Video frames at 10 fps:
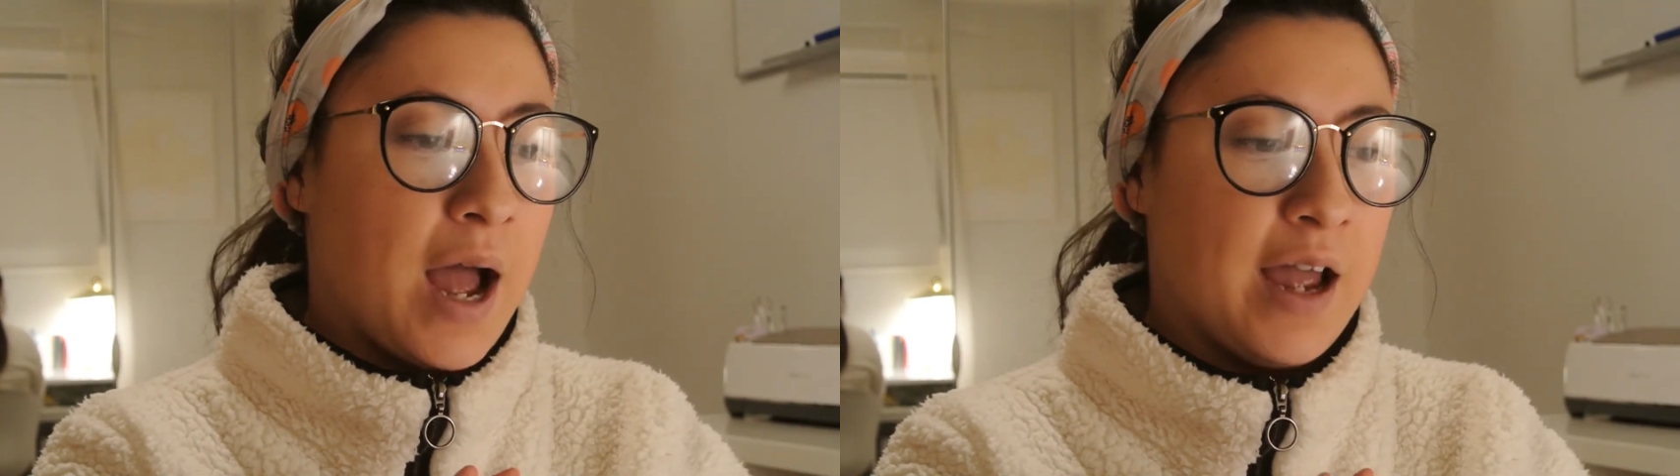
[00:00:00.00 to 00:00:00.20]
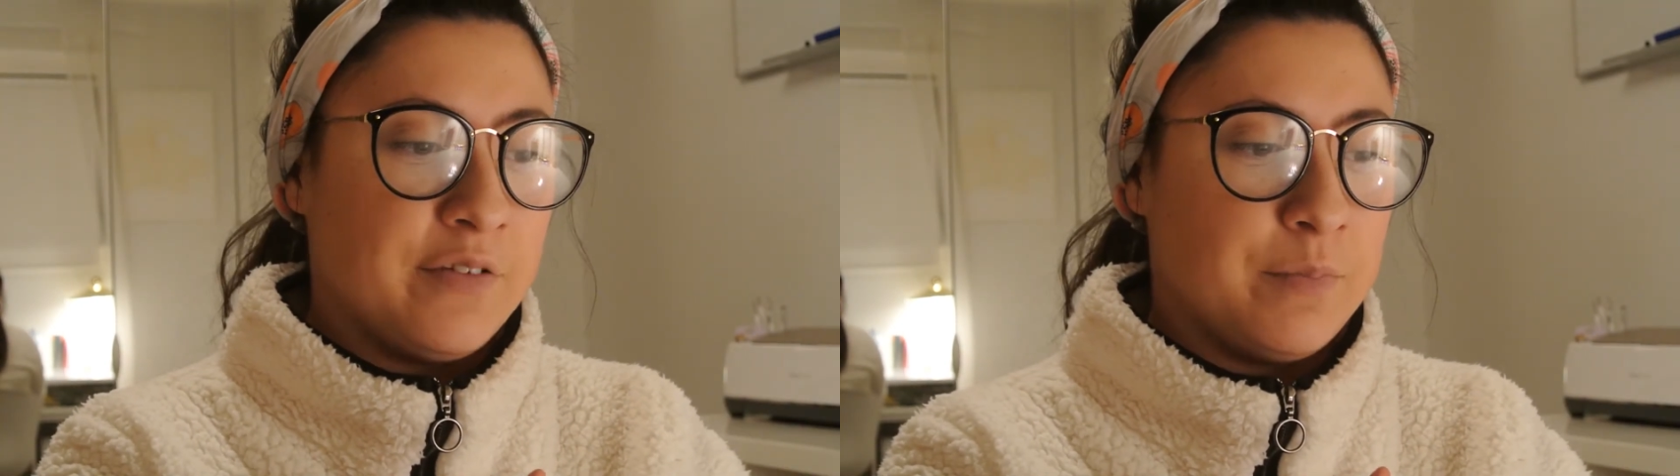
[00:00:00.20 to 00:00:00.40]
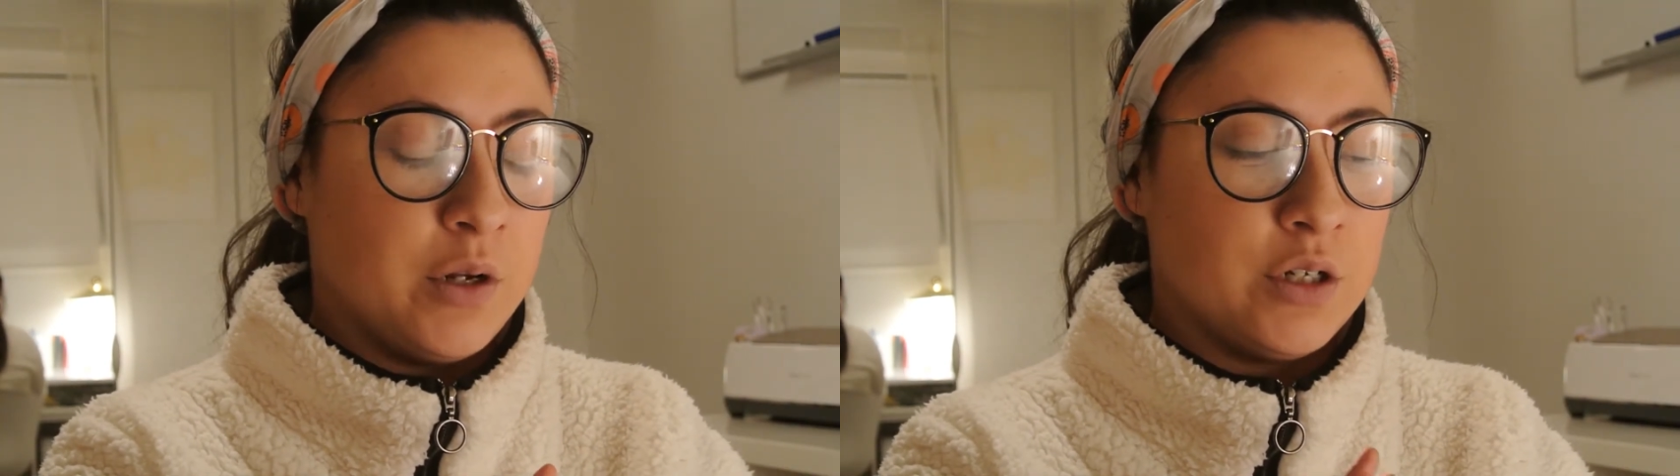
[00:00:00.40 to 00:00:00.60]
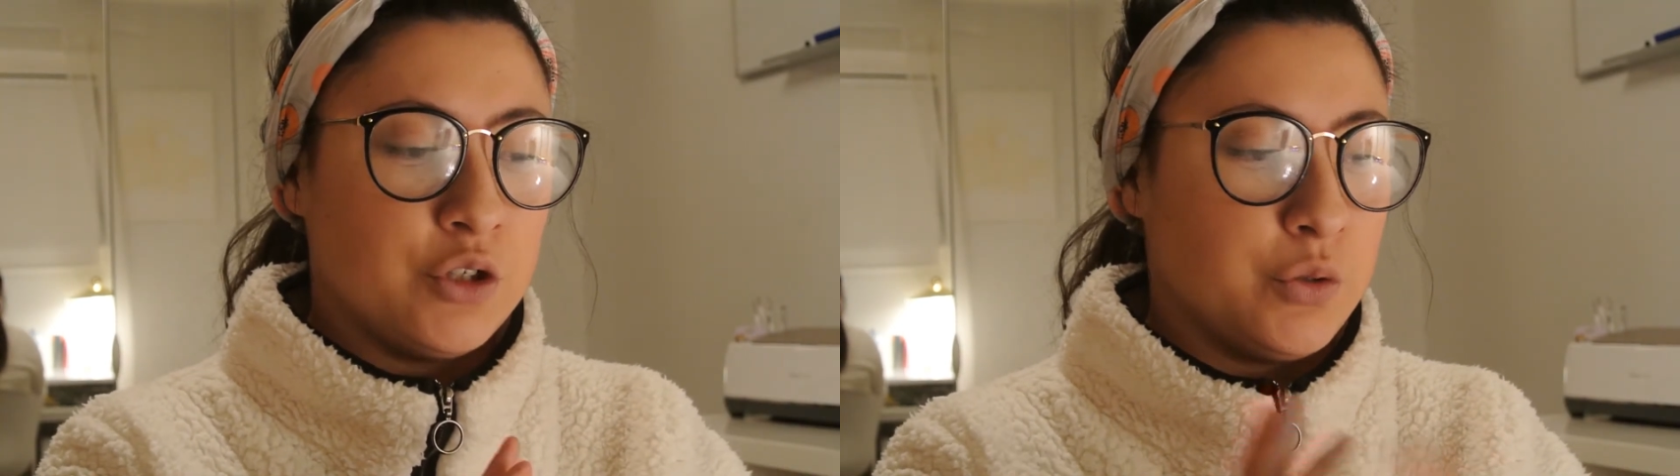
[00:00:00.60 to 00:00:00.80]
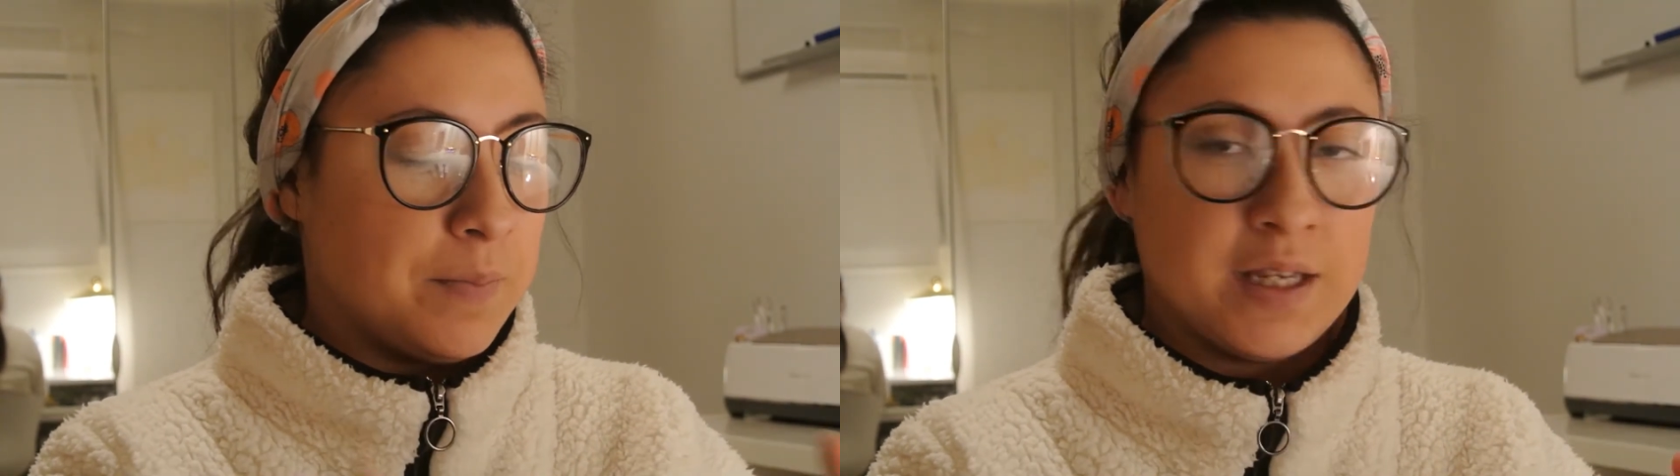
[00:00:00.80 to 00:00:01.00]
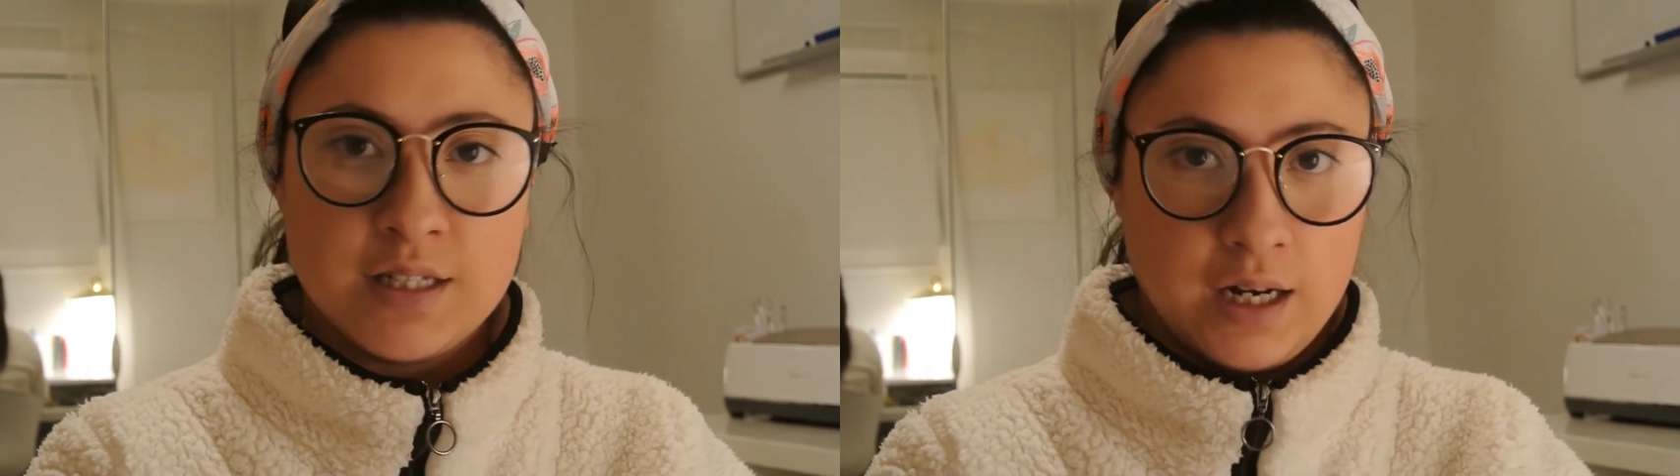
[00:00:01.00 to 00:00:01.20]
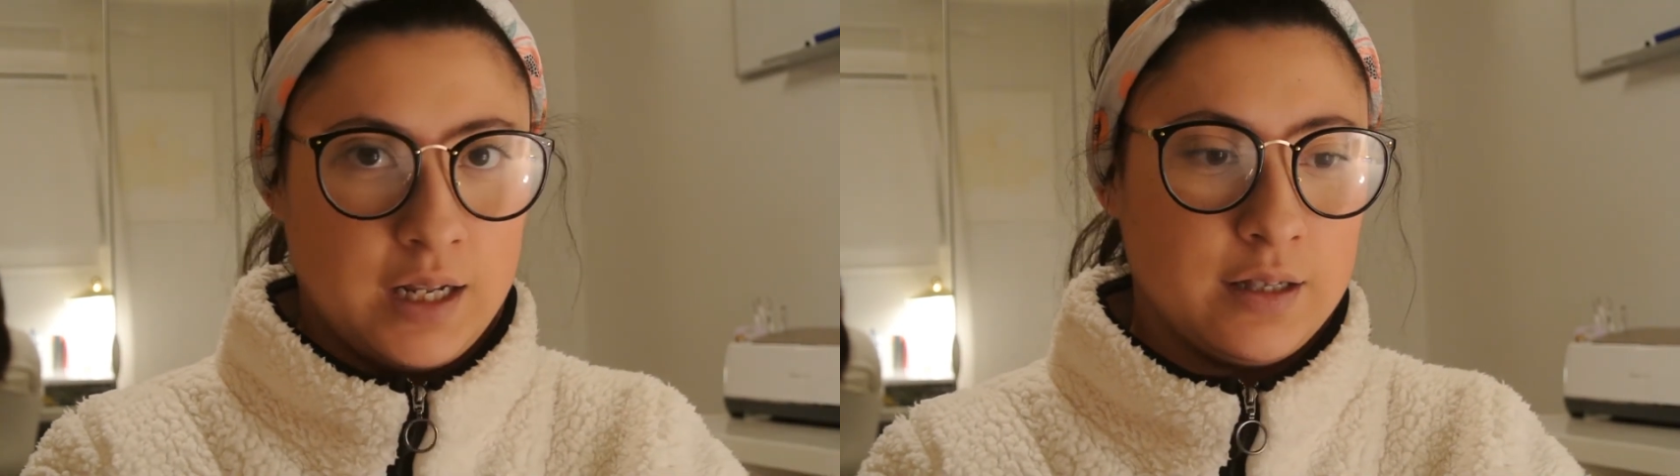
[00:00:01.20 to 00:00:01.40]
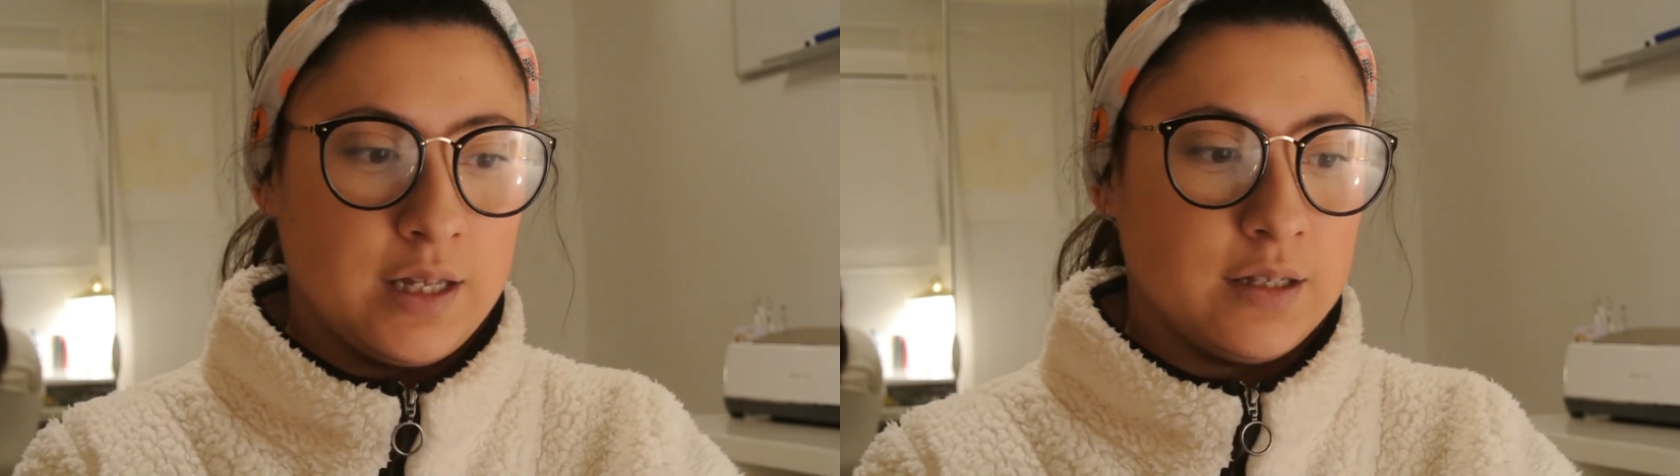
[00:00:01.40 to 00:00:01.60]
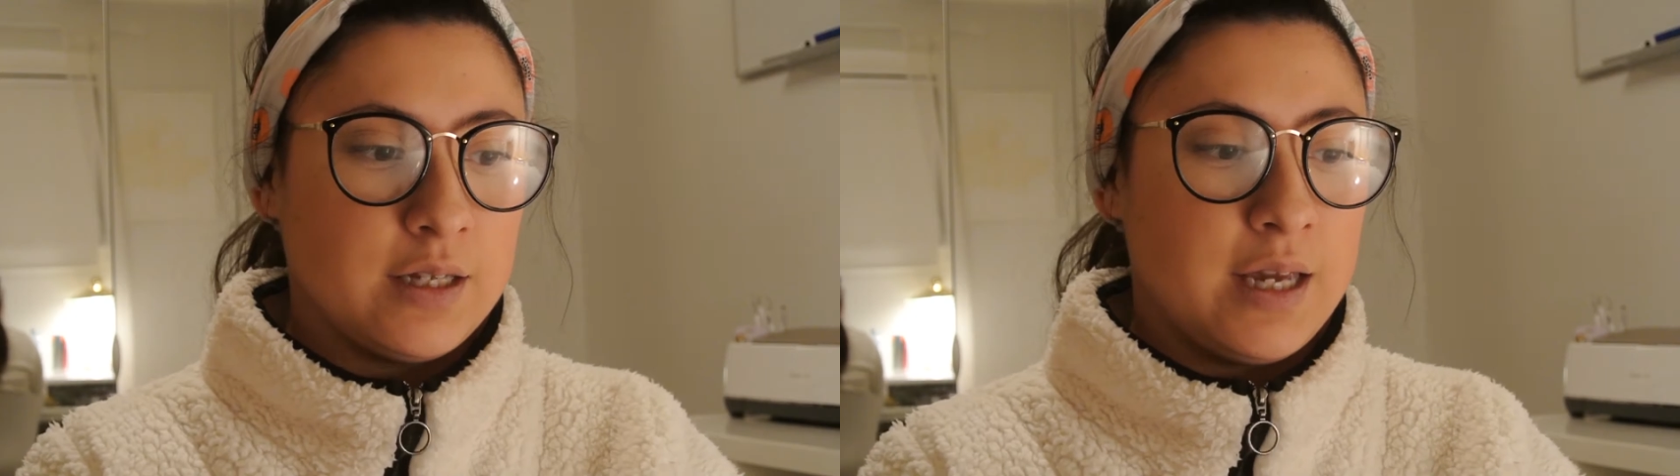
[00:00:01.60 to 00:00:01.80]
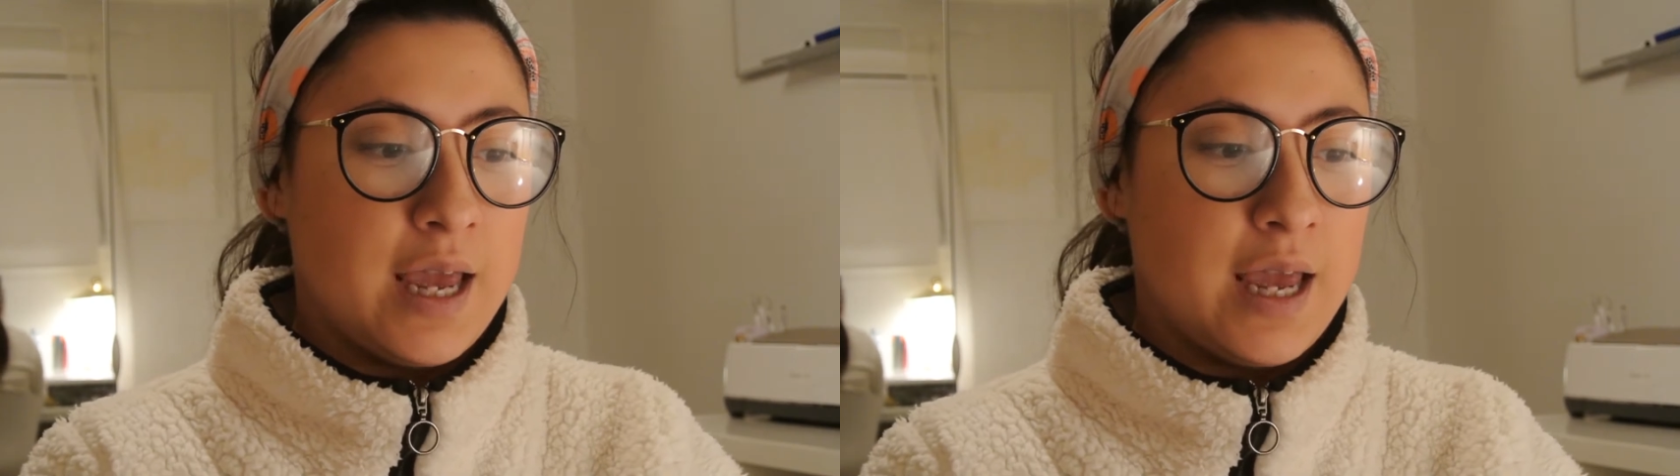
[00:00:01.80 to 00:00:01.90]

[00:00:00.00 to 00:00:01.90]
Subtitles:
I've been doing my studying lately,